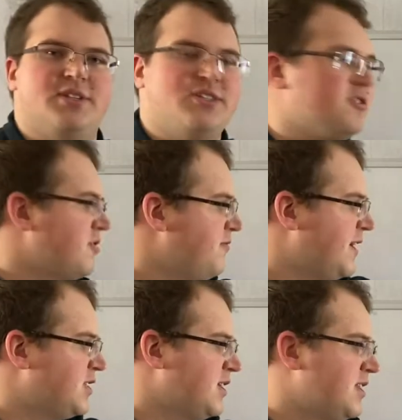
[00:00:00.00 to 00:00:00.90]
This is your
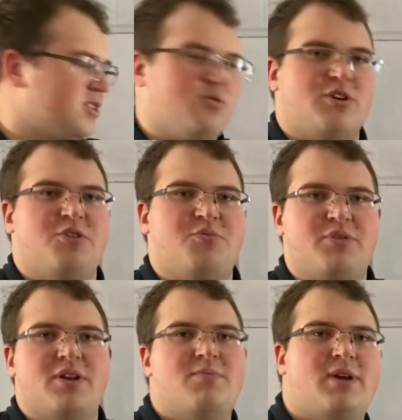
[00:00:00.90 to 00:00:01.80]
investing. This is where you
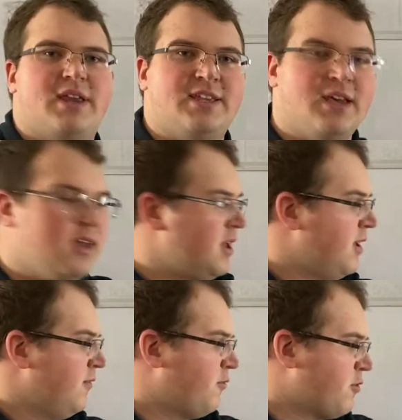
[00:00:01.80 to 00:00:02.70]
put in money
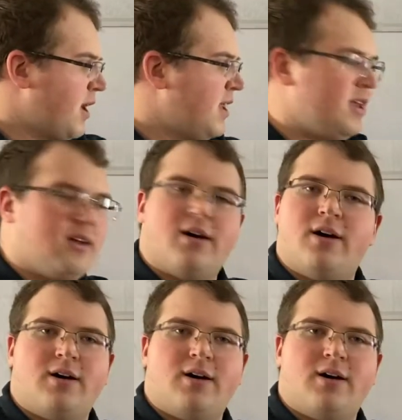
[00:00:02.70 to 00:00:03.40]
for any